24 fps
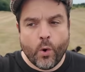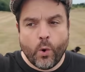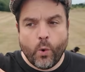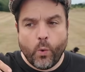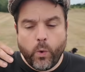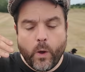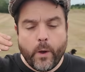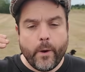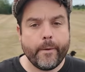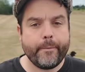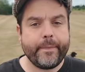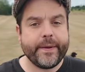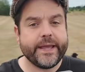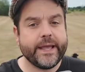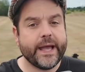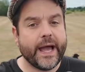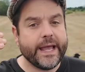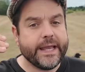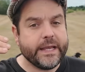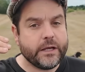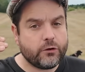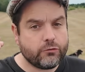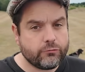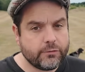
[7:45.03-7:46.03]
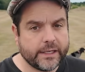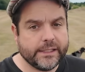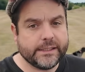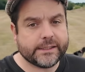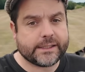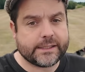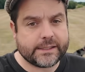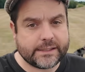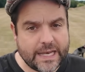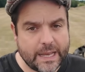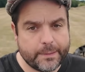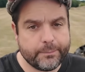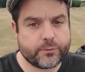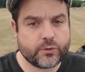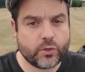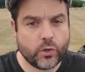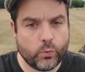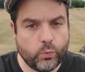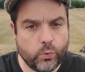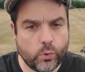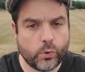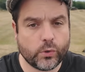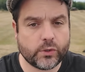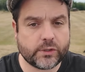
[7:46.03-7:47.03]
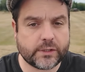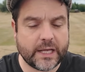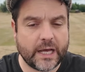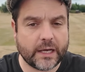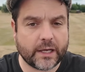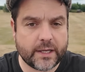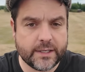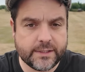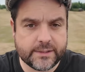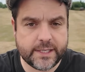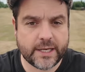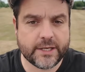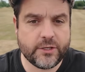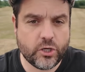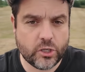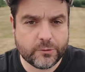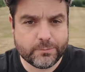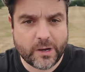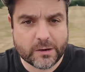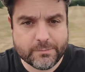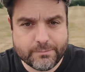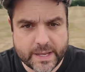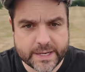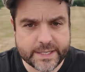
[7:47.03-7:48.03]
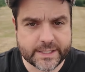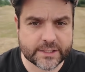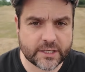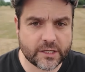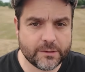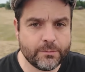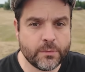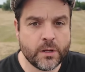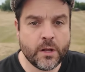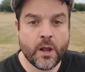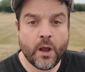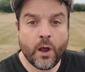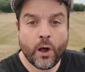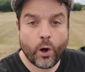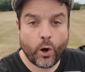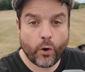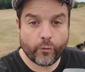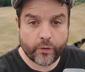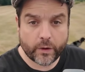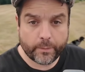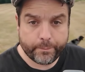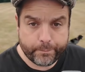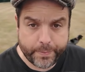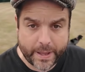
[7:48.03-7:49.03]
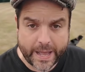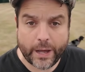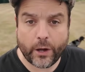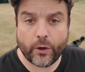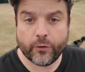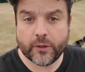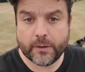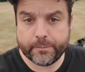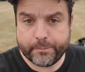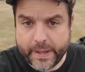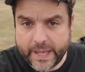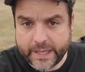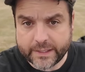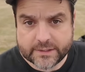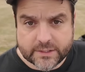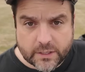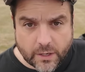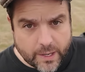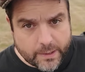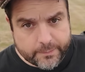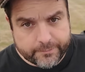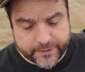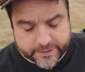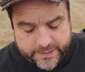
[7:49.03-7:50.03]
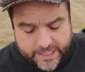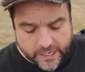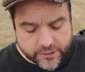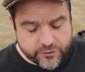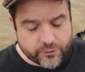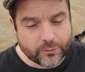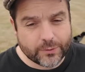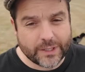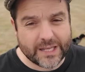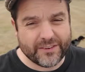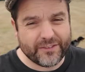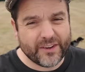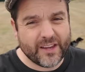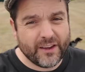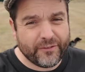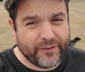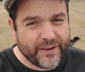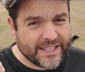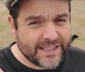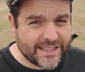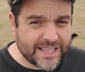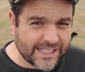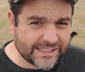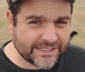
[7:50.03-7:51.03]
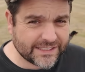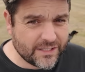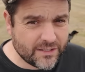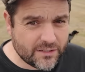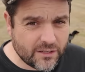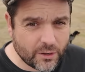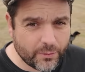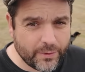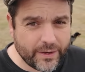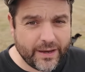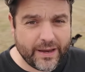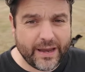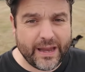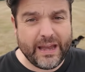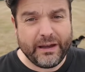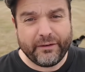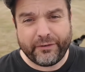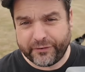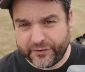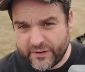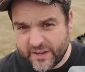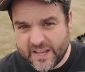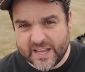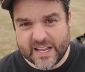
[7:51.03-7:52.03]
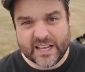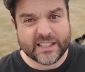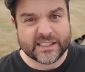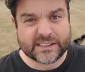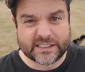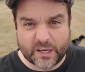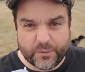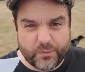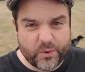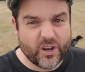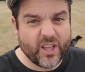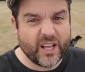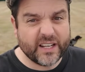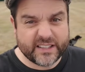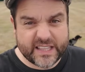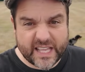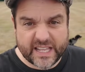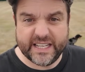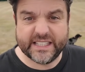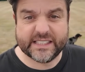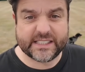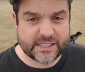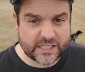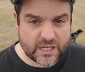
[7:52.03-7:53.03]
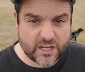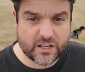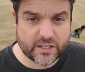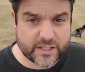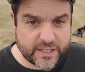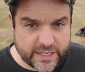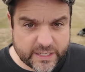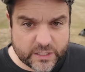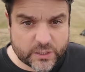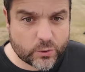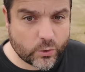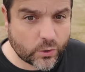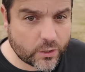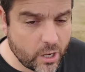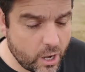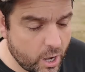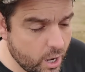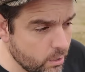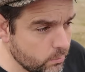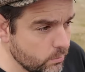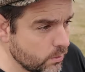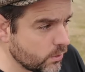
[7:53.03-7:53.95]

will be a great step towards that continued momentum of a pat on the back time for Daniel Levy. If he doesn't do it, if someone like Dennis Sirkin or Kyle